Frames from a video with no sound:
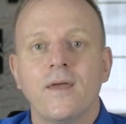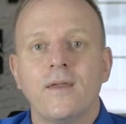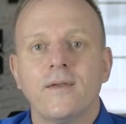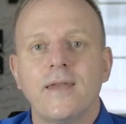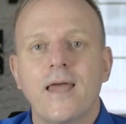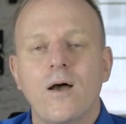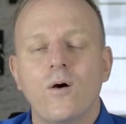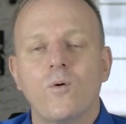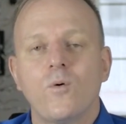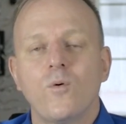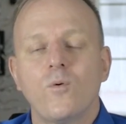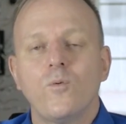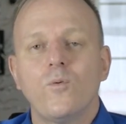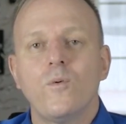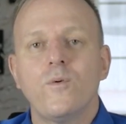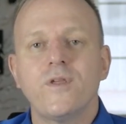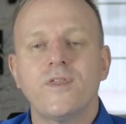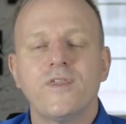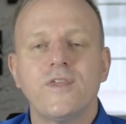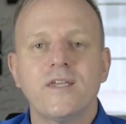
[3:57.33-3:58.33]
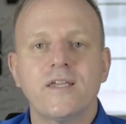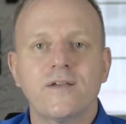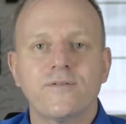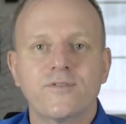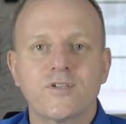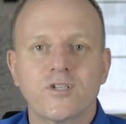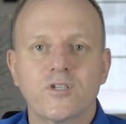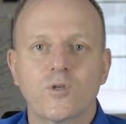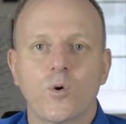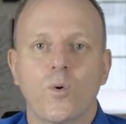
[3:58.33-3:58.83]
Now, when we think
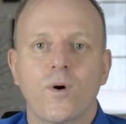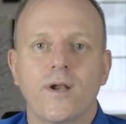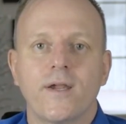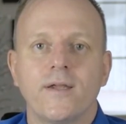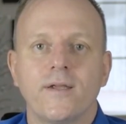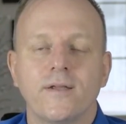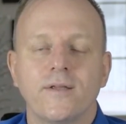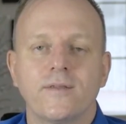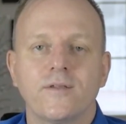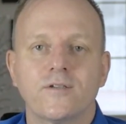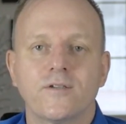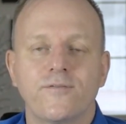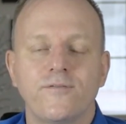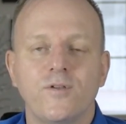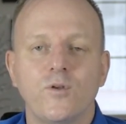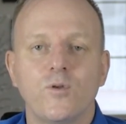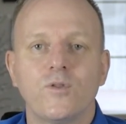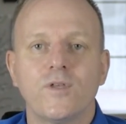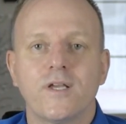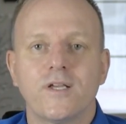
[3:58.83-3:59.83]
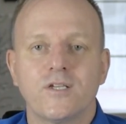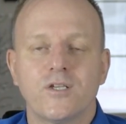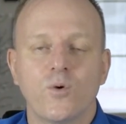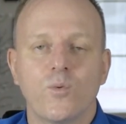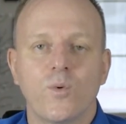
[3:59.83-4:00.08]
of story, there's a few things you